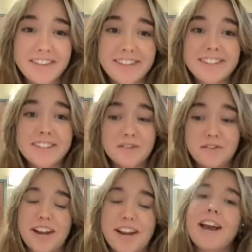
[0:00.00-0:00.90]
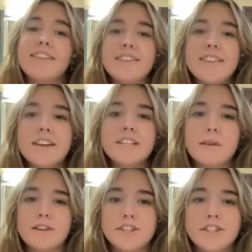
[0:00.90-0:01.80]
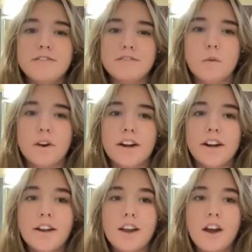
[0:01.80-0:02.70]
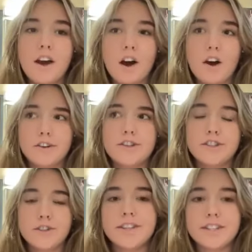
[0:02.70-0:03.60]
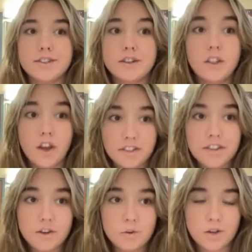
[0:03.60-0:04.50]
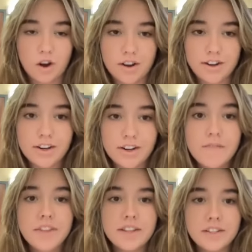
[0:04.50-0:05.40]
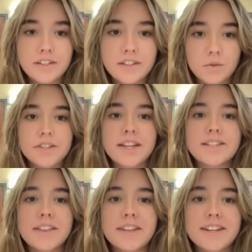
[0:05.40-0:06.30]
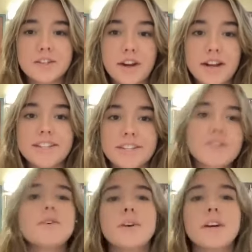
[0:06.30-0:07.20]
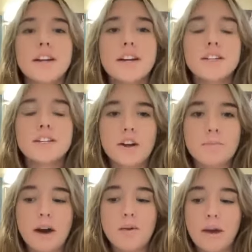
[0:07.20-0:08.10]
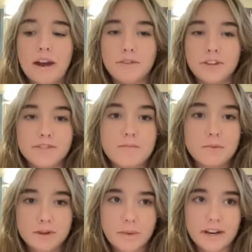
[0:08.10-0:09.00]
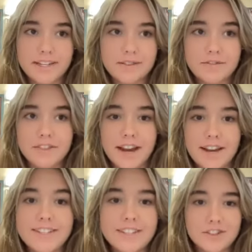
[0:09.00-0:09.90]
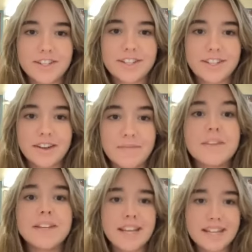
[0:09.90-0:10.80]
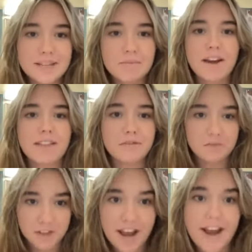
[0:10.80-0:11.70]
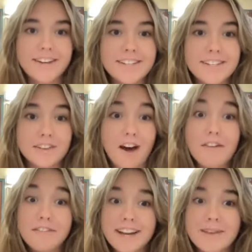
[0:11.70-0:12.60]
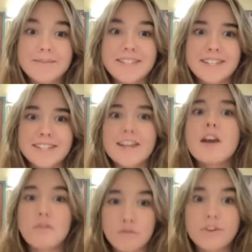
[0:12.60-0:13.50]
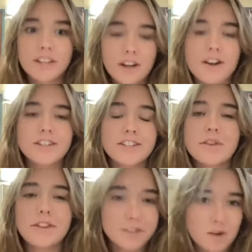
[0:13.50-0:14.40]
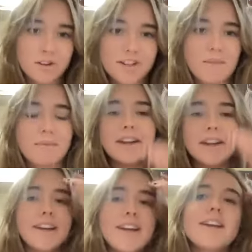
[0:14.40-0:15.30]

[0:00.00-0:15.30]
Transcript: This is great. I think that especially for honors students, there's a lot that goes on in schools. And so I think it's great to talk about mindfulness from a perspective that isn't just the take a deep breath and relax, because oftentimes it's really hard to do when there's so much happening.